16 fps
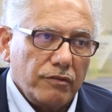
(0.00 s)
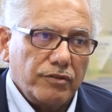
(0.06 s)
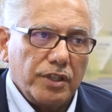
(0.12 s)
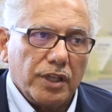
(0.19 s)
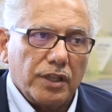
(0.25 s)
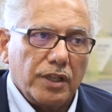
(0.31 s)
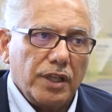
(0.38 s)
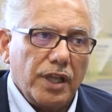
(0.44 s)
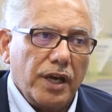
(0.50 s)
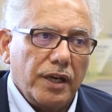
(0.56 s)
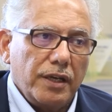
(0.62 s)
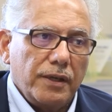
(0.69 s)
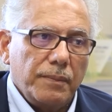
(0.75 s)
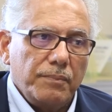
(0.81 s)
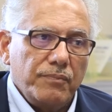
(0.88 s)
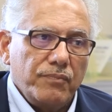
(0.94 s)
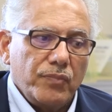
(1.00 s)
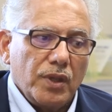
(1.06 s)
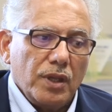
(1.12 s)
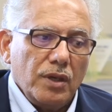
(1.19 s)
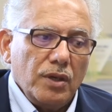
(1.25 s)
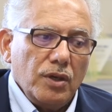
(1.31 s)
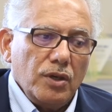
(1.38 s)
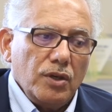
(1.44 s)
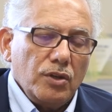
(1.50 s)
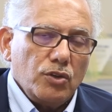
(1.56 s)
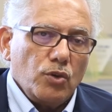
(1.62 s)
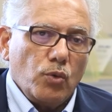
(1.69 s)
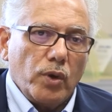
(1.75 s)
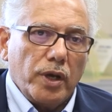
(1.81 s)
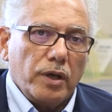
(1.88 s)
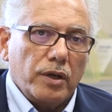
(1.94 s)
of decline
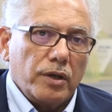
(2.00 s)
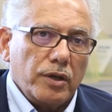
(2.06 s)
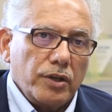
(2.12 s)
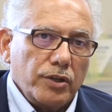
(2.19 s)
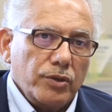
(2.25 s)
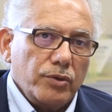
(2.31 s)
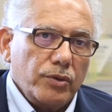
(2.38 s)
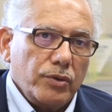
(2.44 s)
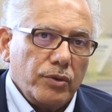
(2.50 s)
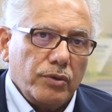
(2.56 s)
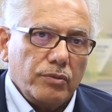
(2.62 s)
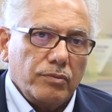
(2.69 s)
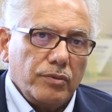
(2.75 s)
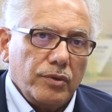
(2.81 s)
to where you